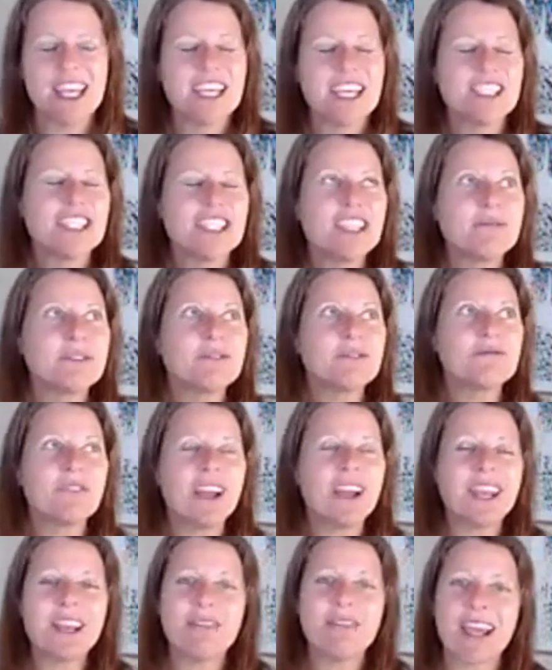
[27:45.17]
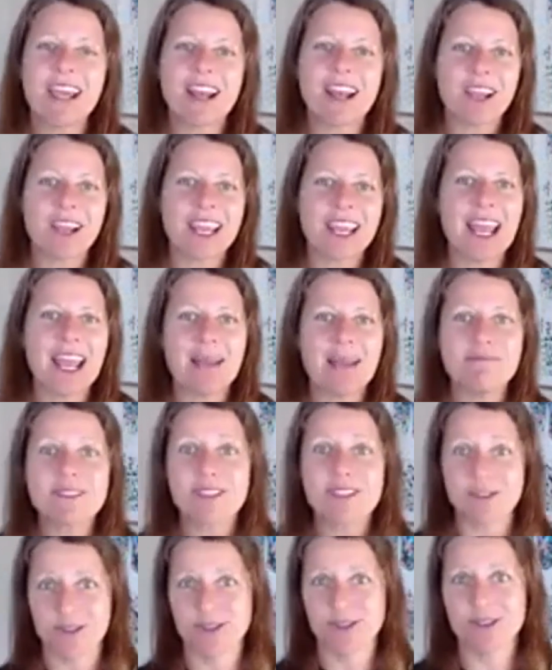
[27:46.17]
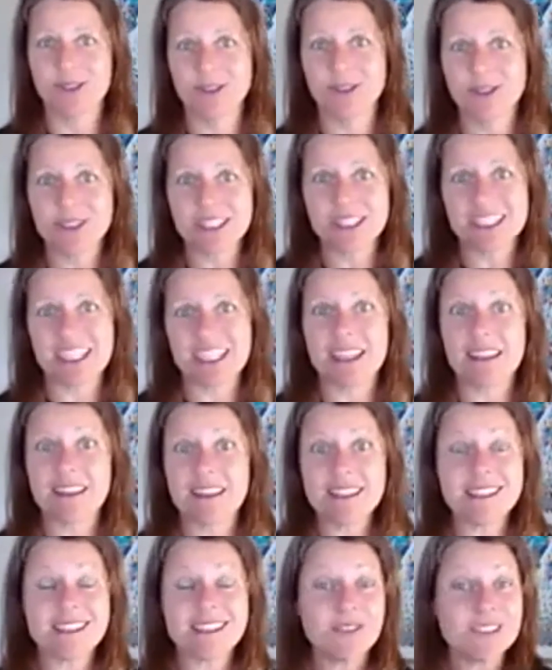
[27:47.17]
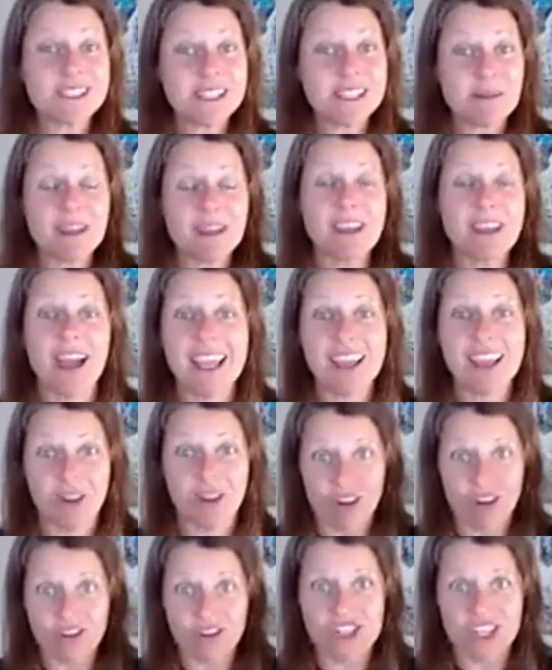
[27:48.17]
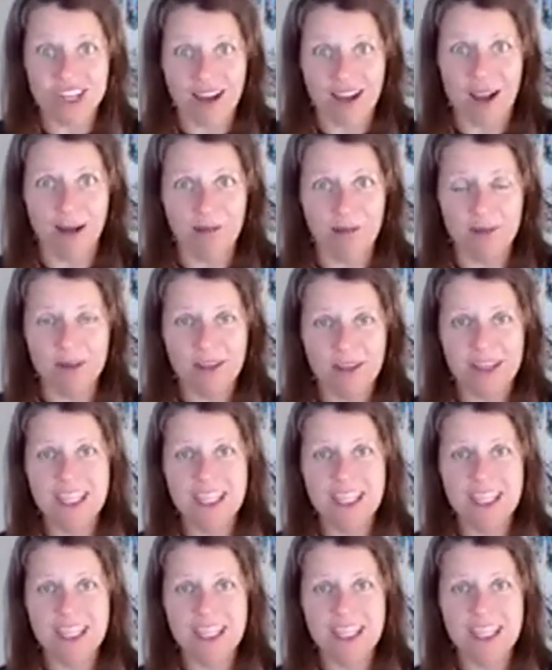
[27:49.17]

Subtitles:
She was running around like an absolute lunatic. Now, this is not something I conjured up.